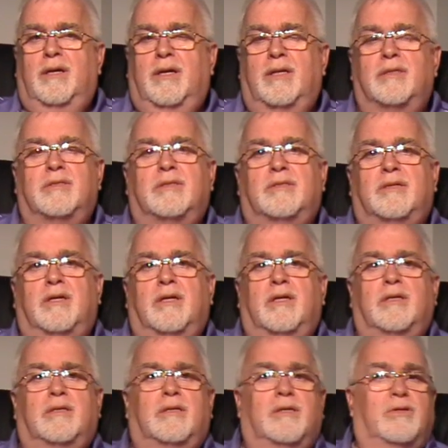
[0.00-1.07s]

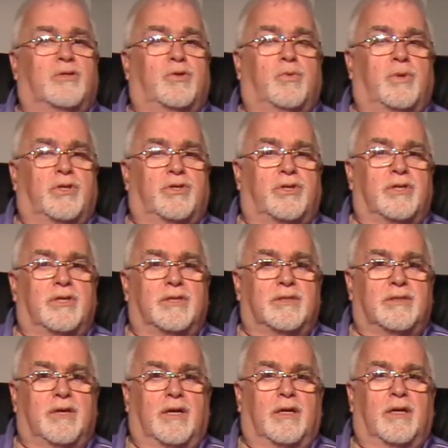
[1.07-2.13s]
instinct, intuition, and
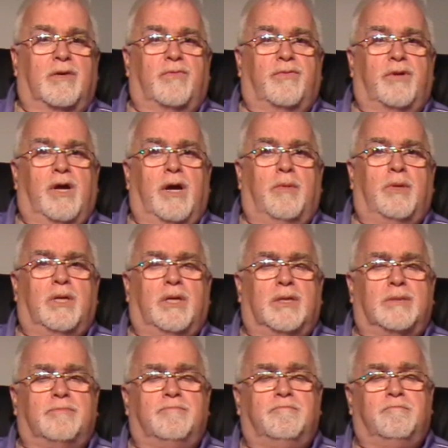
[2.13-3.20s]
psychic phenomenon
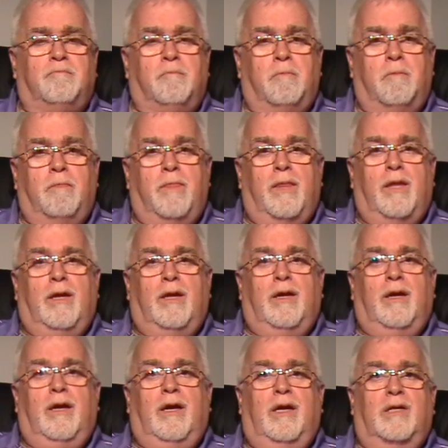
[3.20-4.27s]

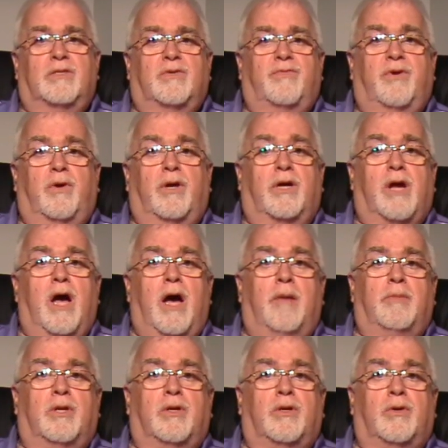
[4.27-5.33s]
is a very
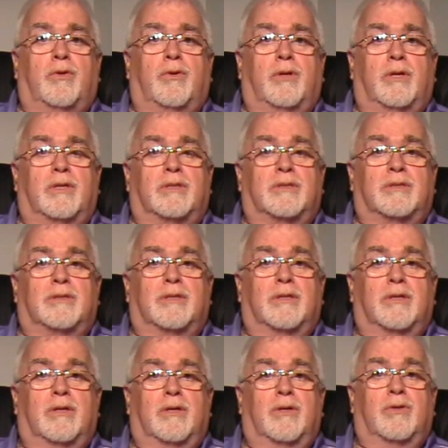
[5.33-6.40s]
common occurrence
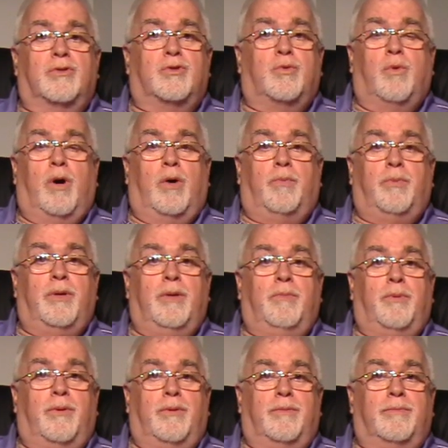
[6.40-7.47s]
to all
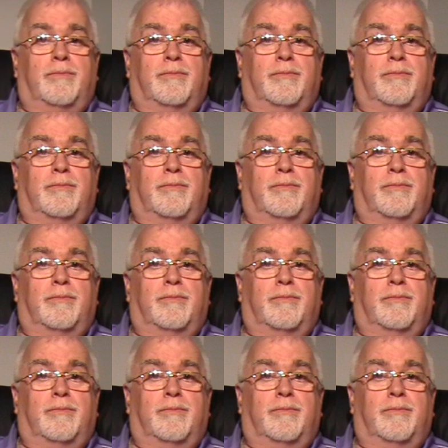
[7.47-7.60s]
people